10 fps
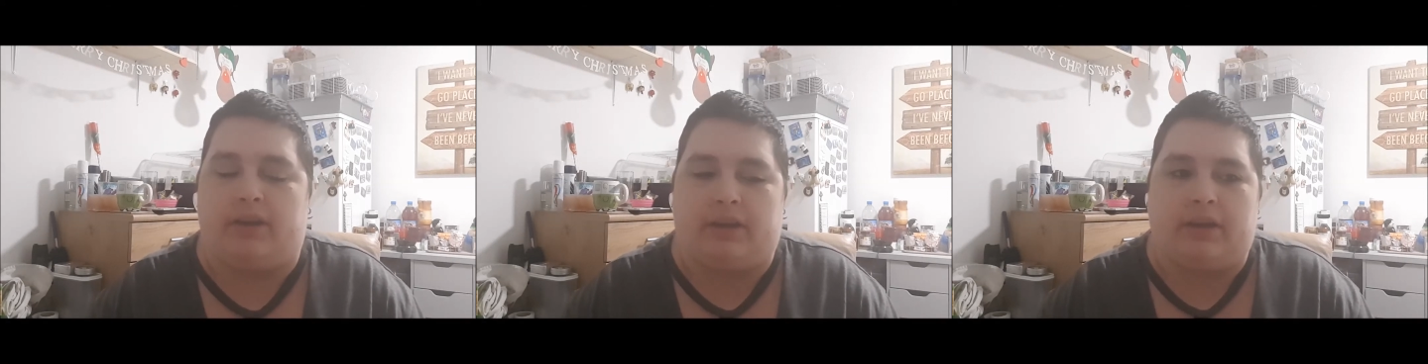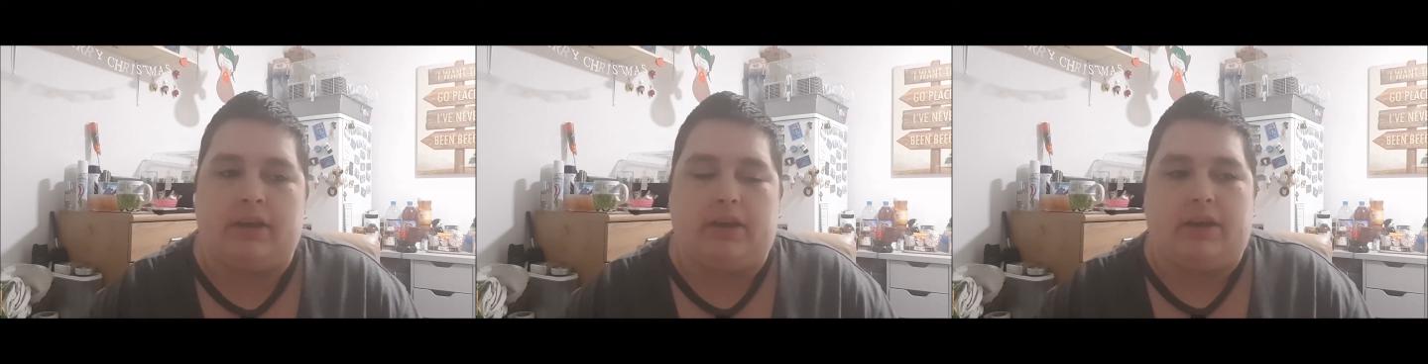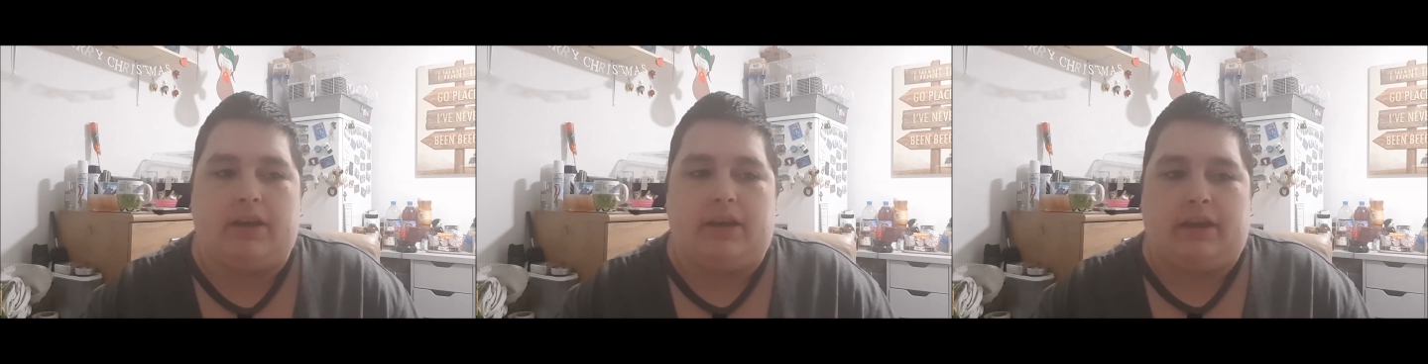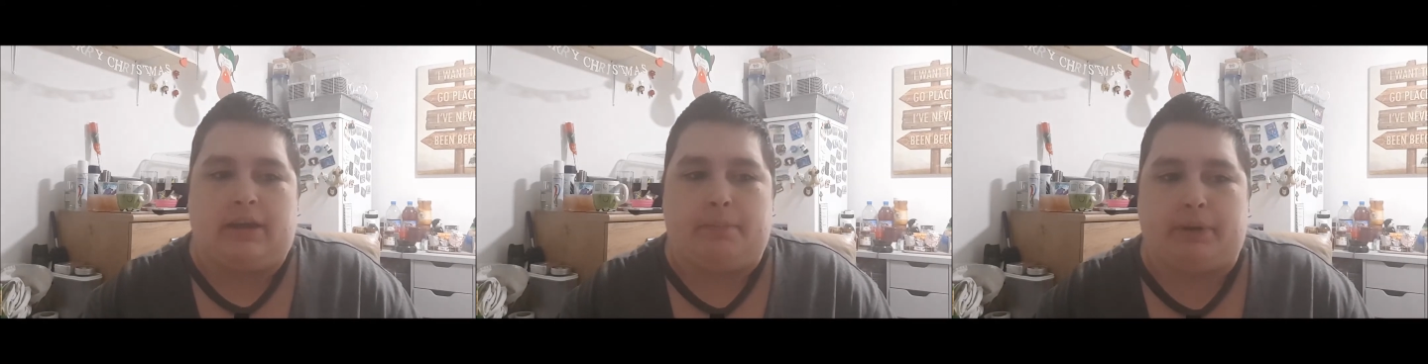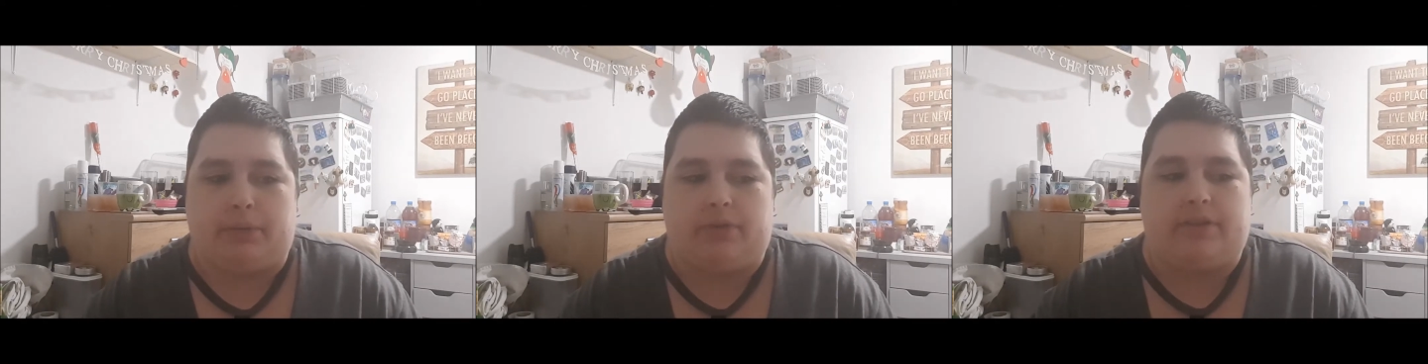He
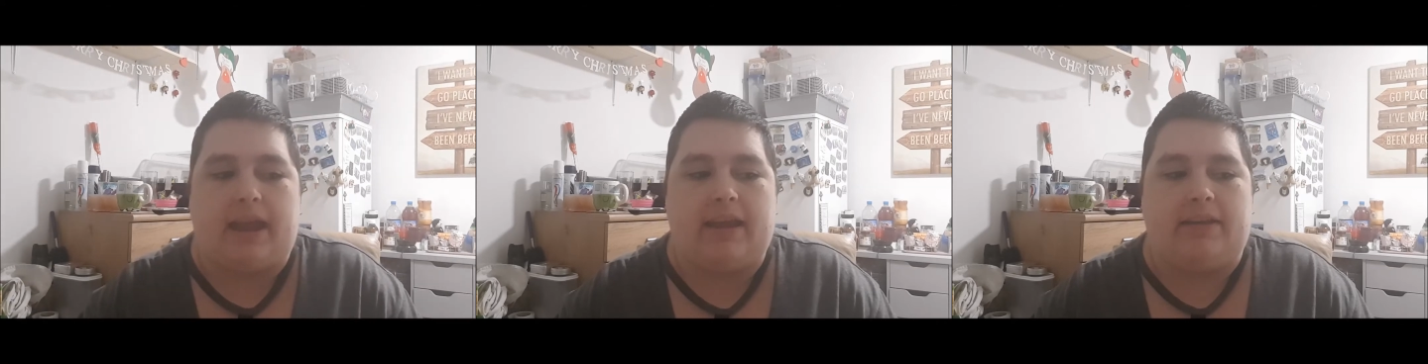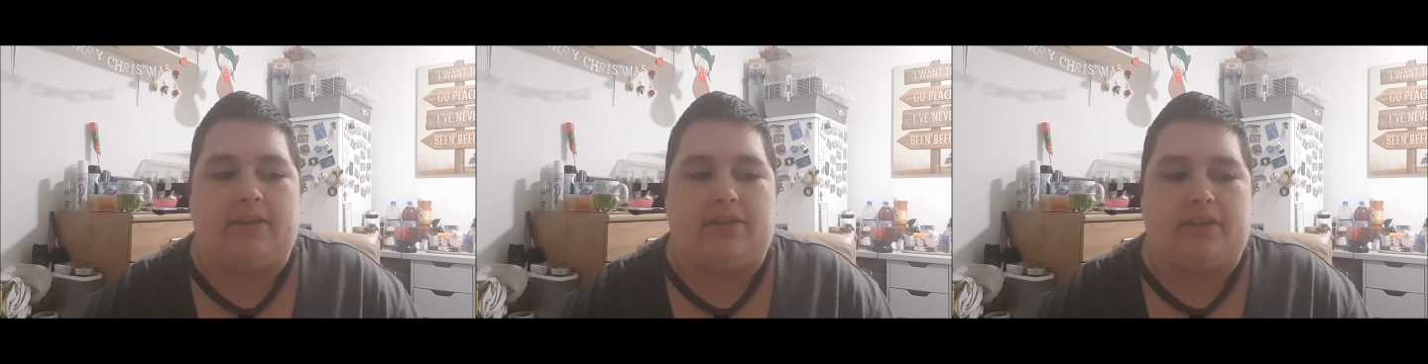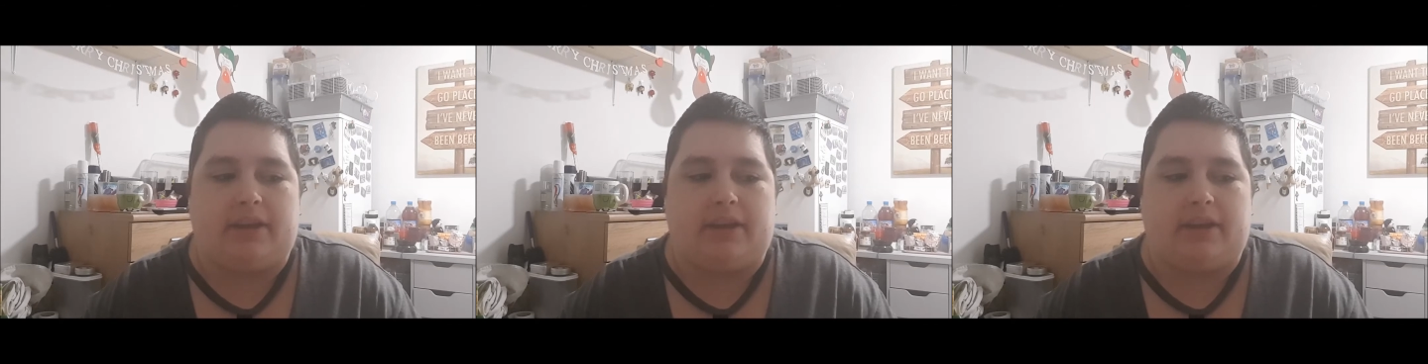builds dens.